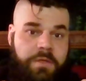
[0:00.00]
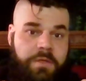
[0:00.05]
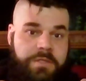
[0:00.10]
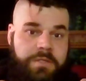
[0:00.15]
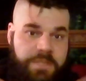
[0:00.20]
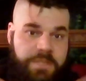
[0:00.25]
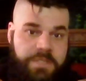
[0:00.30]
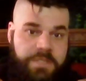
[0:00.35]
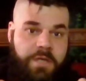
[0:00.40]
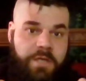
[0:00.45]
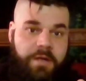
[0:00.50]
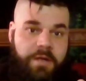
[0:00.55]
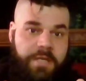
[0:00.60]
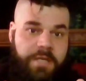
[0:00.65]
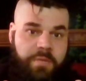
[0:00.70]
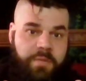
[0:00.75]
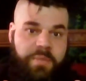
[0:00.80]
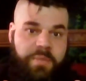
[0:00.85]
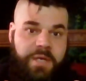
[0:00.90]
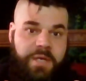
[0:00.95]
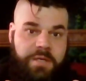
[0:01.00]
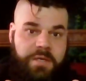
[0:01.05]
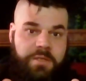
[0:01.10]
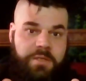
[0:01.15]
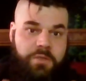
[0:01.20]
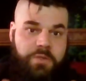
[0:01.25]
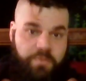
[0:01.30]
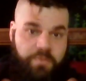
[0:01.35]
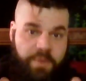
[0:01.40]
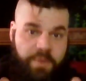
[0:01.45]
CTR campaign
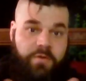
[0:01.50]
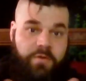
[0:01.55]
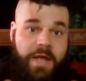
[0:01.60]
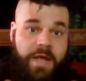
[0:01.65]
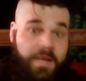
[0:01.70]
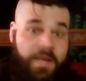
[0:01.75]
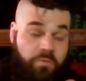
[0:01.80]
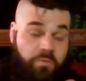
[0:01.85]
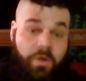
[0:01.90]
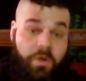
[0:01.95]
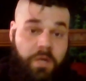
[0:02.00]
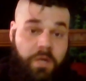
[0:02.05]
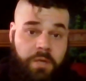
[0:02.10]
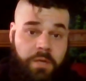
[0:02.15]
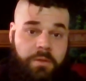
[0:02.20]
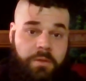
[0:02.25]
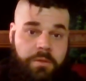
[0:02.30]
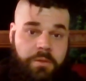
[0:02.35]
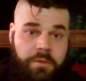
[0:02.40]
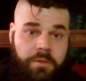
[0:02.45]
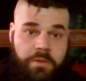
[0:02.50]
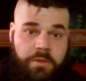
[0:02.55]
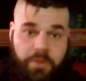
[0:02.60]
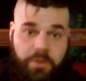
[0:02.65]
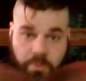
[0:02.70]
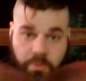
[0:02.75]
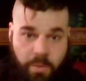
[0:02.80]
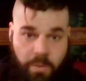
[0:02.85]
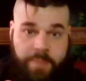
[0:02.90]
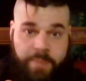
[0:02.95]
you've ever had run on
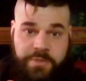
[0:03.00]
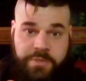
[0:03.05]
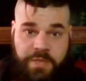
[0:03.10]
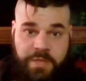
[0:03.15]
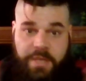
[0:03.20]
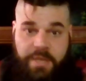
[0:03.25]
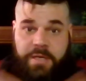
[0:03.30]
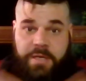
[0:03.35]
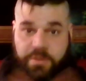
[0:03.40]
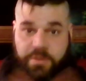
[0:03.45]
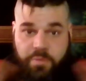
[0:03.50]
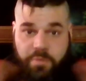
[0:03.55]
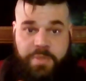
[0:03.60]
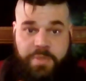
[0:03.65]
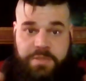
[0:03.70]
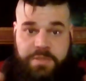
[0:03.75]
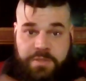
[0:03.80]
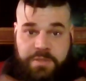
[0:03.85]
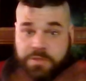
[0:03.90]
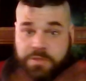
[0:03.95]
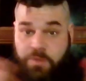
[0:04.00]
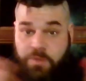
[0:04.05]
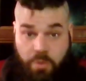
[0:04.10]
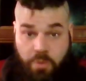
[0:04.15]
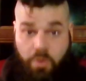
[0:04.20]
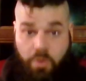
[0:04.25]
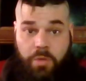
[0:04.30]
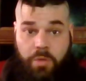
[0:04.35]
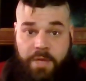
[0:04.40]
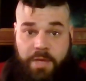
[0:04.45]
your website and your business and your
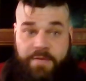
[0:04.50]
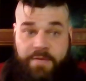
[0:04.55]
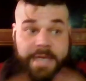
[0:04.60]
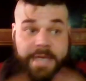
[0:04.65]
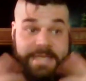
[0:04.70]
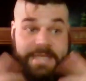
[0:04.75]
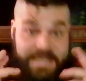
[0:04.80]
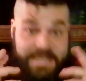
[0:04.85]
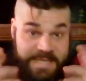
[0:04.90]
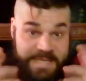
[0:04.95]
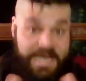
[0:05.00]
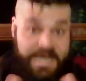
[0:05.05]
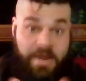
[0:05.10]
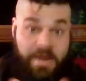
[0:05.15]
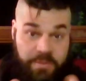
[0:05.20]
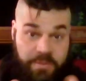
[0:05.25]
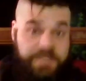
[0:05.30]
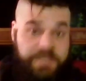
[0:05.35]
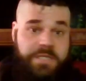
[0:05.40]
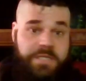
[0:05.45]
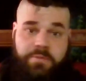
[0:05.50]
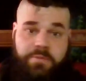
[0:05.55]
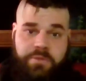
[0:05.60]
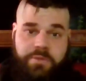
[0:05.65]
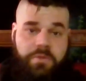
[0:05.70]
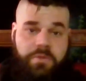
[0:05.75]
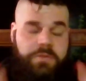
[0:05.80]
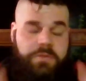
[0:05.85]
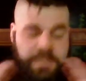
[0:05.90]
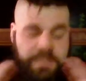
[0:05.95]
whole life? I guarantee
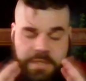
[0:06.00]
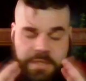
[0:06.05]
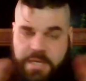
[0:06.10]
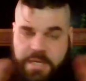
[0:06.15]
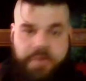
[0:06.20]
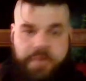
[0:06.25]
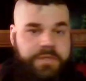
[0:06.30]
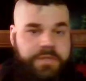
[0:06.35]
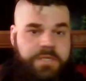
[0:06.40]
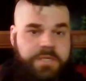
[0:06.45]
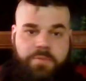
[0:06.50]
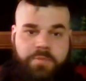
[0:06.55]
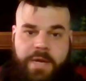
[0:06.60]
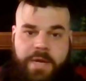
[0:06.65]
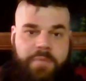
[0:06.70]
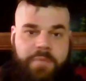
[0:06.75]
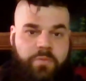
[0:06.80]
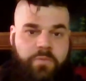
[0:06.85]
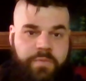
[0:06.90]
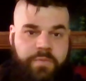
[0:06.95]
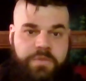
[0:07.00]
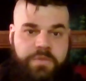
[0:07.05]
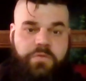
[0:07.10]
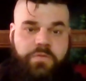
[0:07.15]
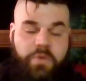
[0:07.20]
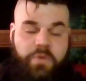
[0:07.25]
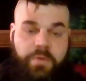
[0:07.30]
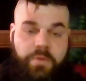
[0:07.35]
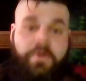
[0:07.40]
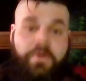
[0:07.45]
results. I guarantee rank movements
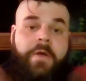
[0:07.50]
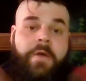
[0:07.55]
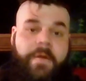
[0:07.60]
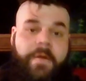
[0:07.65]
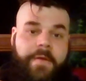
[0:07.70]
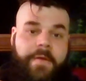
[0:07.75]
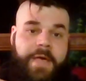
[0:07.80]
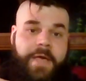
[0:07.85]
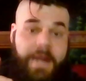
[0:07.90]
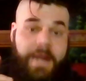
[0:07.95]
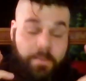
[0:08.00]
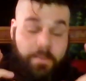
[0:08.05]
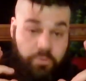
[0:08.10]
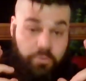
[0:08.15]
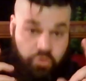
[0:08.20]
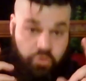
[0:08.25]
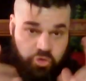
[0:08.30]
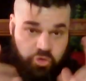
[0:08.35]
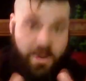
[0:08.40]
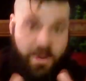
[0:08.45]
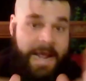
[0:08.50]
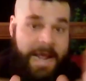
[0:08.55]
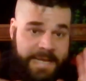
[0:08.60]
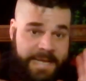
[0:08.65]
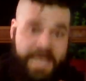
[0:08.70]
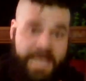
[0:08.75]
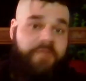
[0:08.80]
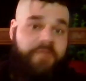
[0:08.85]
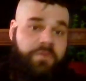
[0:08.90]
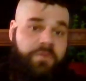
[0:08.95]
for you. And I will
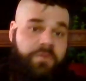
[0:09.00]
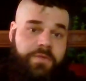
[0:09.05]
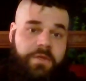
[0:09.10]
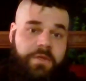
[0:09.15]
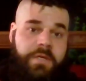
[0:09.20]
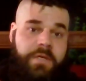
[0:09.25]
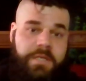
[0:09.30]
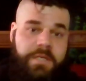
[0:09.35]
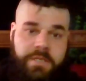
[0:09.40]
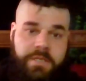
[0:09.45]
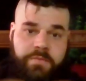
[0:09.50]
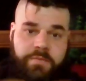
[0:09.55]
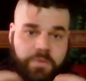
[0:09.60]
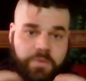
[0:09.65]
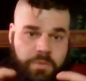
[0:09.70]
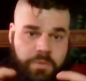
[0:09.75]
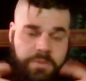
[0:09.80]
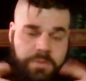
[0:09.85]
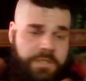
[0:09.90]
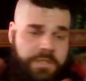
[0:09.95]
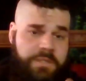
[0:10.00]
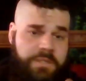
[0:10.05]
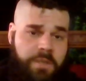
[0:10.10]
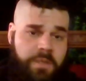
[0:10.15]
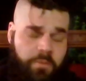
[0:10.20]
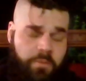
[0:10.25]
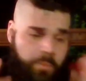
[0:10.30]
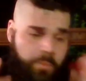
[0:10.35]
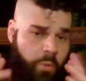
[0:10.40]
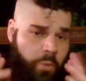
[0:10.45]
track everything and give you
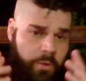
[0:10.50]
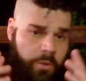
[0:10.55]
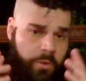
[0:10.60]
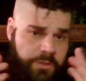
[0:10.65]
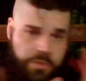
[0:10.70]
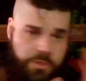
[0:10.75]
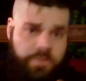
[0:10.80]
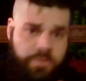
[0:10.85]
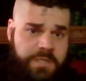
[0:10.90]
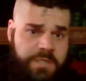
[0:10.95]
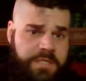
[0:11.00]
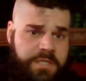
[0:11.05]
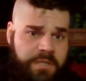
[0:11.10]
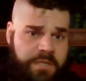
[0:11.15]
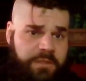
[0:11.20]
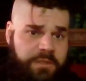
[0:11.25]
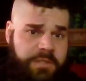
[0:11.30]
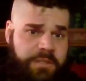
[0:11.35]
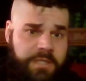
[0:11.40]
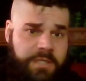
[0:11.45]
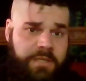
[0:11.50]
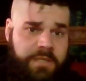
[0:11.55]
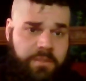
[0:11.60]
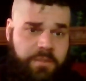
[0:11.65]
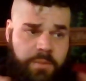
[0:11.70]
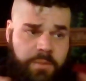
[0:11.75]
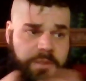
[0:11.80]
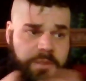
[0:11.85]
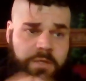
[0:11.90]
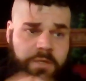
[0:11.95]
a report so detailed at the end of
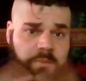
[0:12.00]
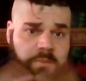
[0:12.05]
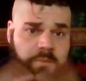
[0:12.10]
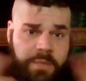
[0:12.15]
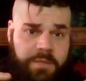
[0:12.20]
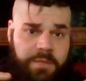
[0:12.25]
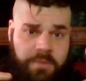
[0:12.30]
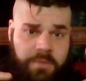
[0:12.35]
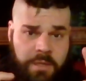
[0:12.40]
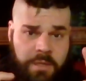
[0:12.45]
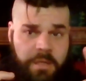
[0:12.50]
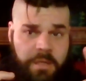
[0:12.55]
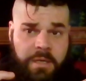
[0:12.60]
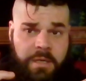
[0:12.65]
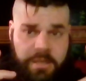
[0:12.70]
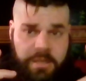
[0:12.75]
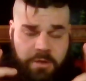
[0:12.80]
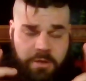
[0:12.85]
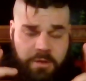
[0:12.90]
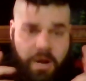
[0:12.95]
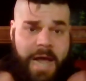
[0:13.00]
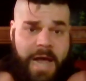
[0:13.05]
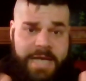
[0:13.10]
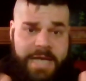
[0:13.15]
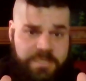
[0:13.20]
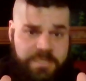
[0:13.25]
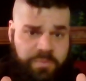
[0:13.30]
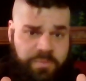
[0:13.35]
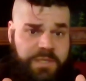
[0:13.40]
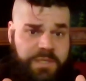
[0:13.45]
the month, it'll make your
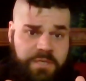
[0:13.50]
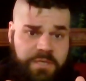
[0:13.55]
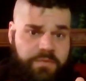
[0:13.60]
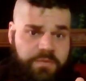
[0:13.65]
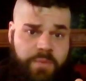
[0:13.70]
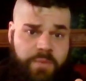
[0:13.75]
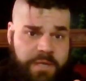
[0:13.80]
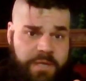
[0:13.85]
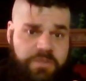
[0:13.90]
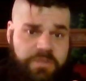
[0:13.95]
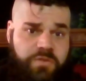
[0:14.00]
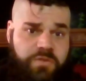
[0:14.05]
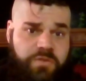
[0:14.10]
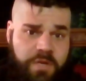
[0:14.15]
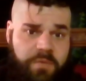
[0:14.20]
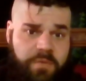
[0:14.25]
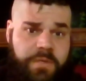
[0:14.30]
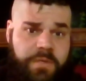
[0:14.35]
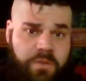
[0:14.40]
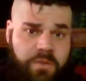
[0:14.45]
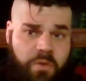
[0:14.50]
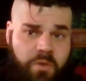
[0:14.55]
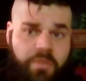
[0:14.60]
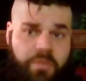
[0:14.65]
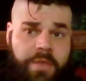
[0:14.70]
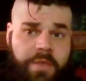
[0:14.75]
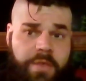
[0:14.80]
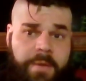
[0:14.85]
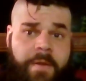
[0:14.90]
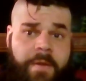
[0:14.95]
eyes bleed if you actually try to read the whole
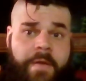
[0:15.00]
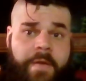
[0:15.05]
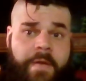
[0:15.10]
thing.